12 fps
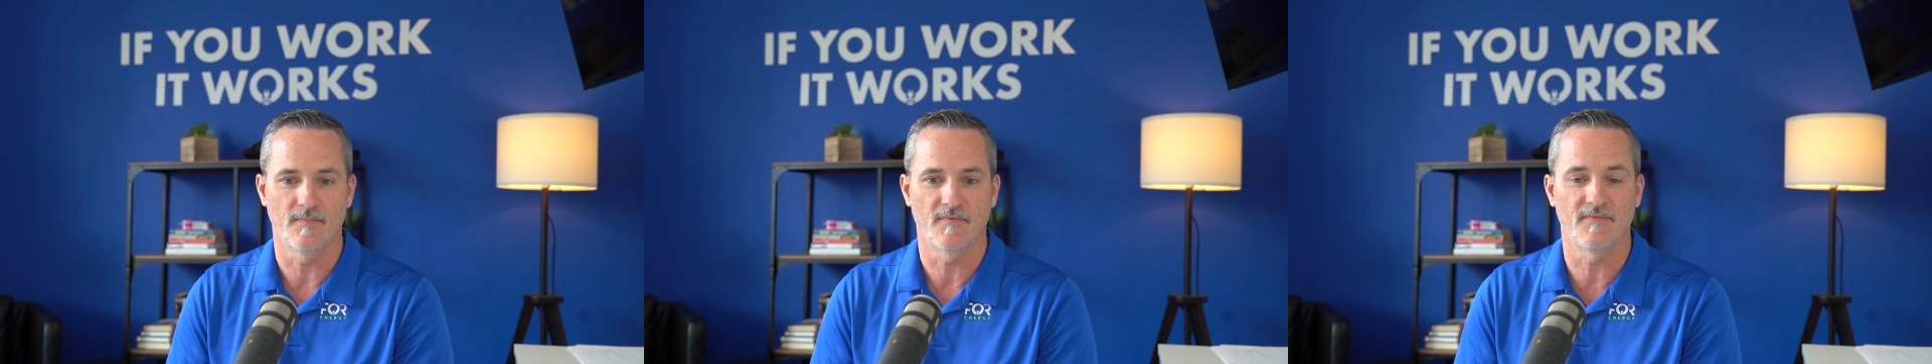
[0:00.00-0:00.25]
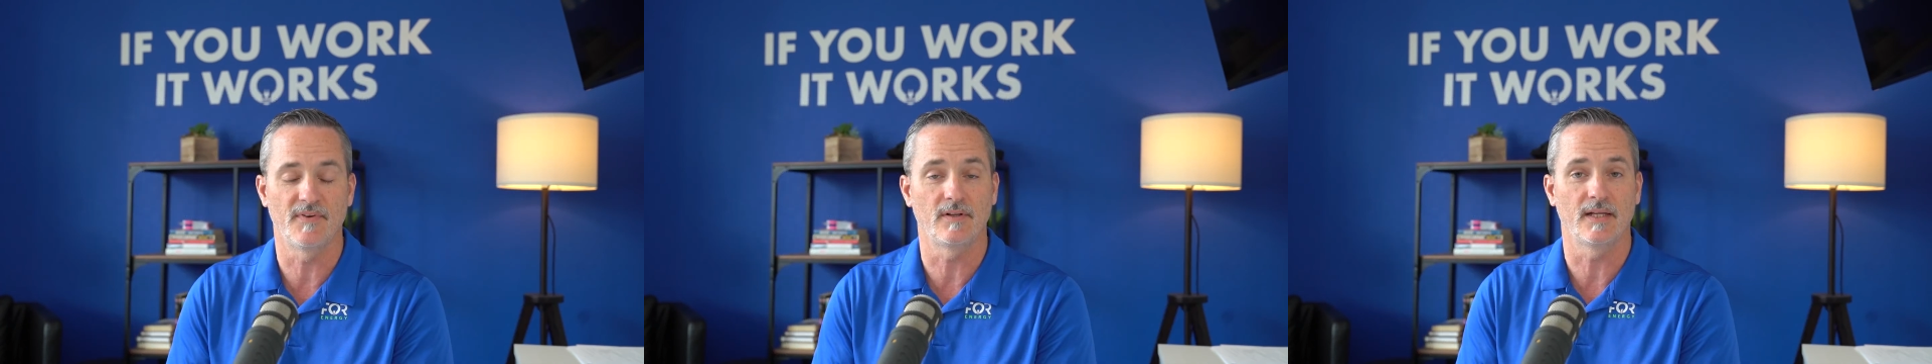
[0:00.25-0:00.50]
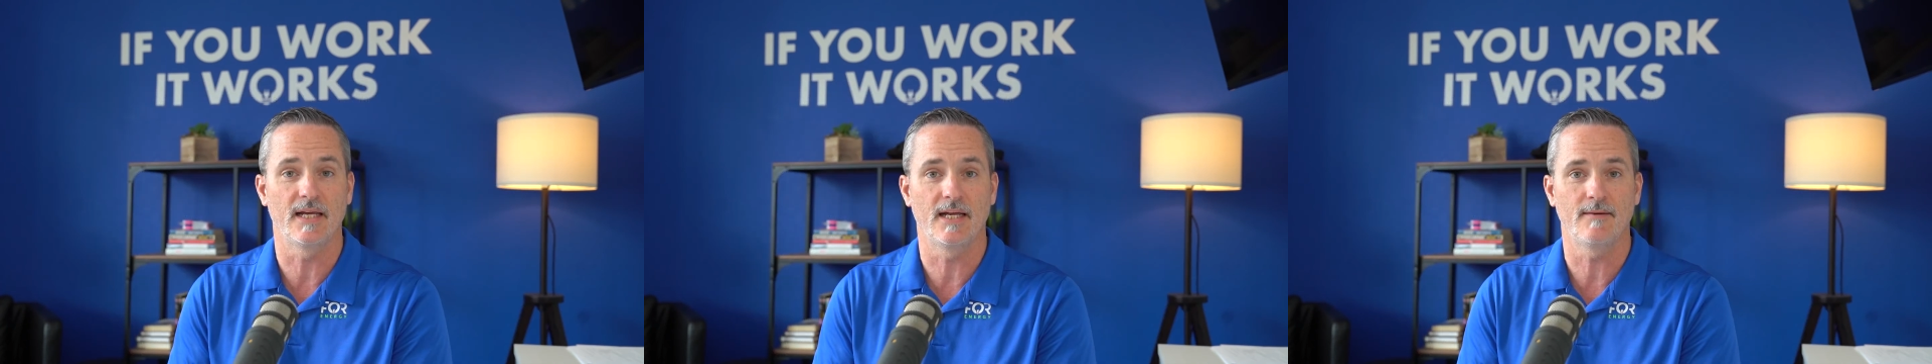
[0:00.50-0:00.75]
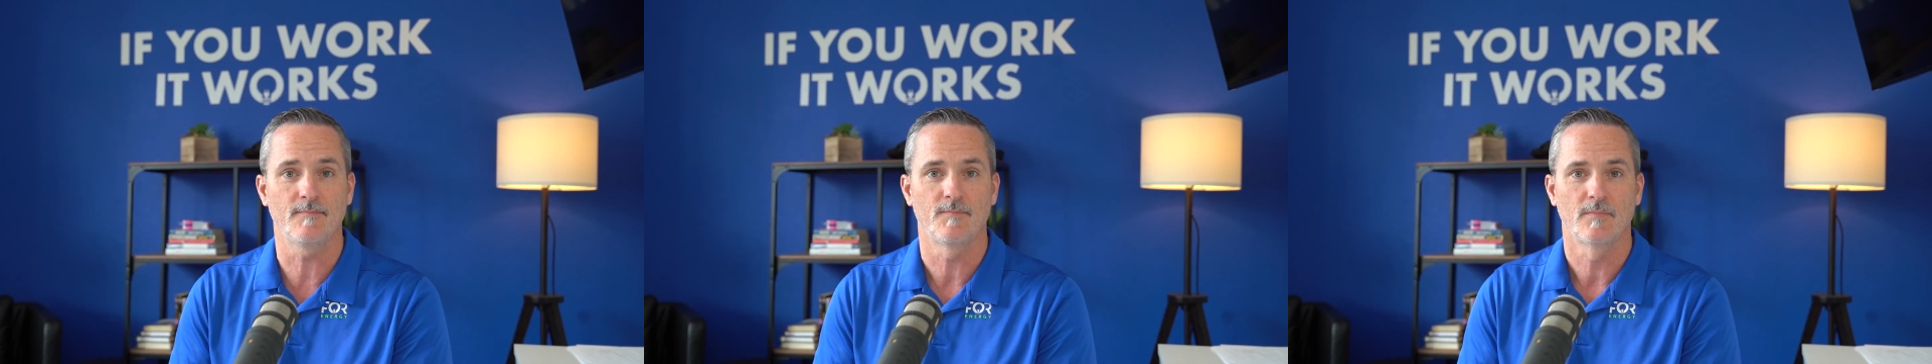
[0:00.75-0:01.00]
fill
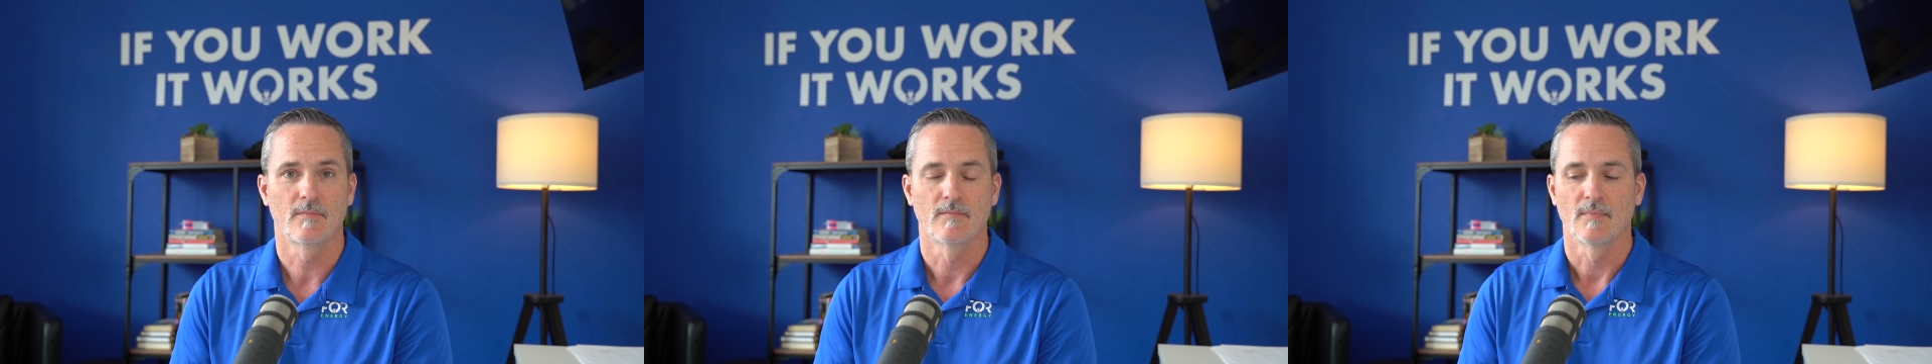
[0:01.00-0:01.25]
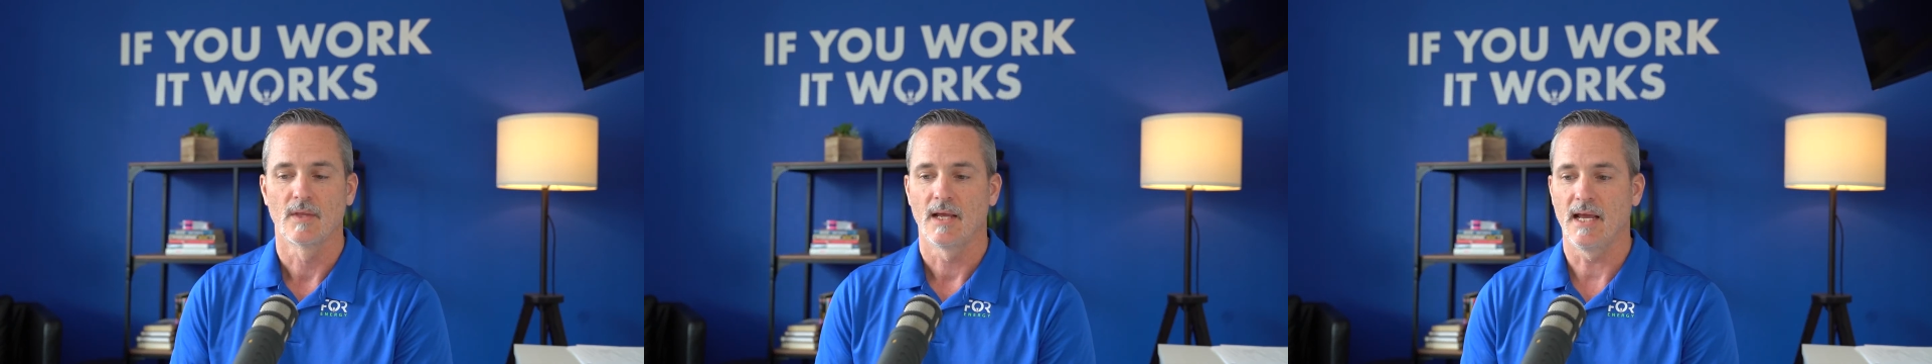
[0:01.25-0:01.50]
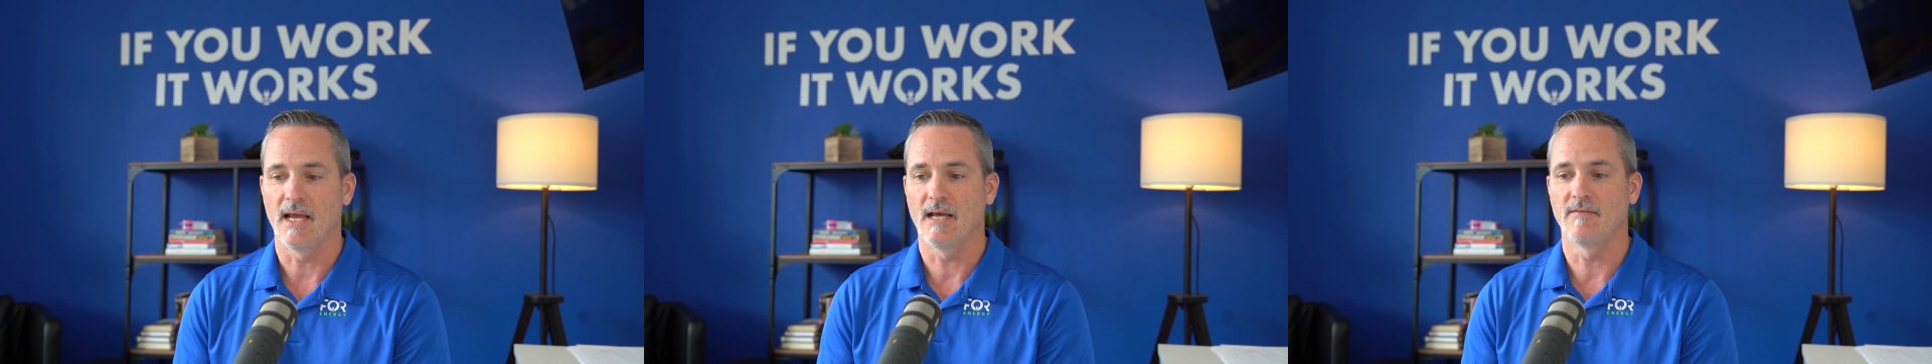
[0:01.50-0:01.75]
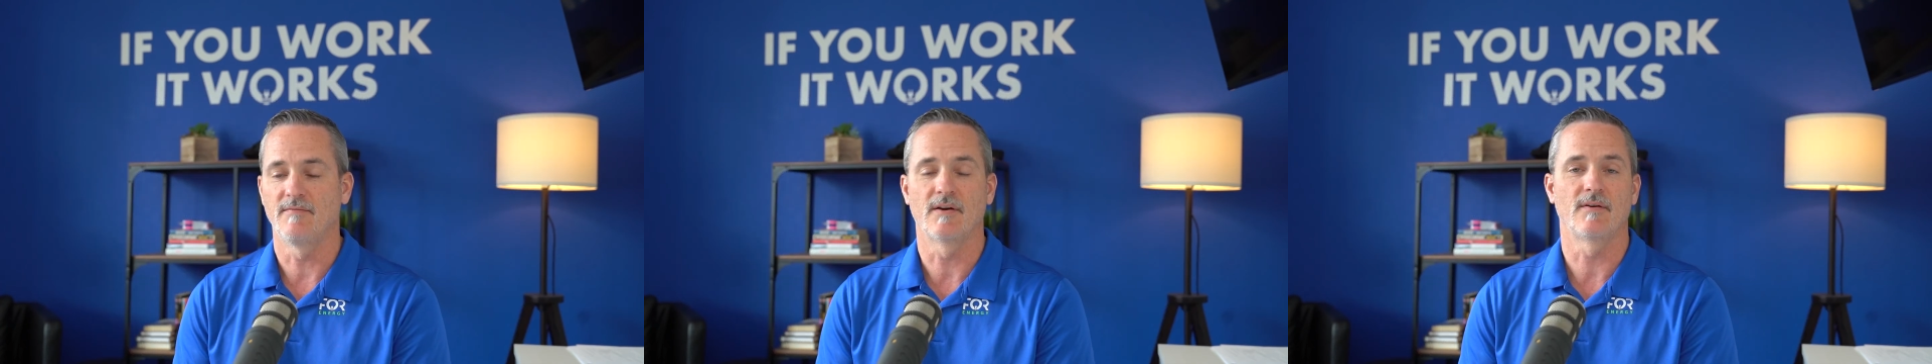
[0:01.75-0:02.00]
in,
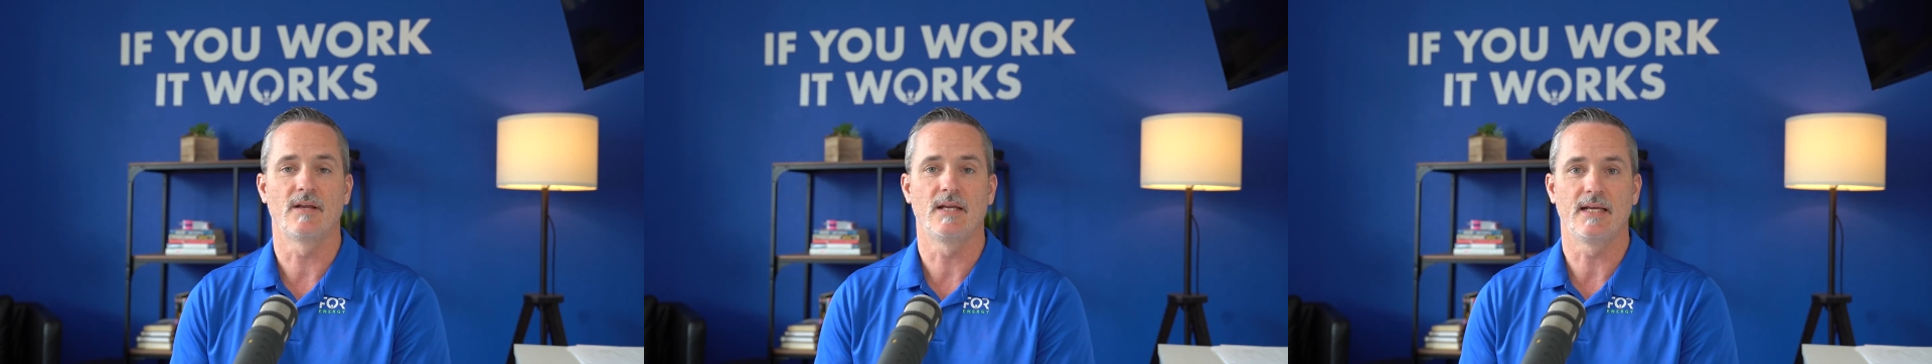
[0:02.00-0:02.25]
and very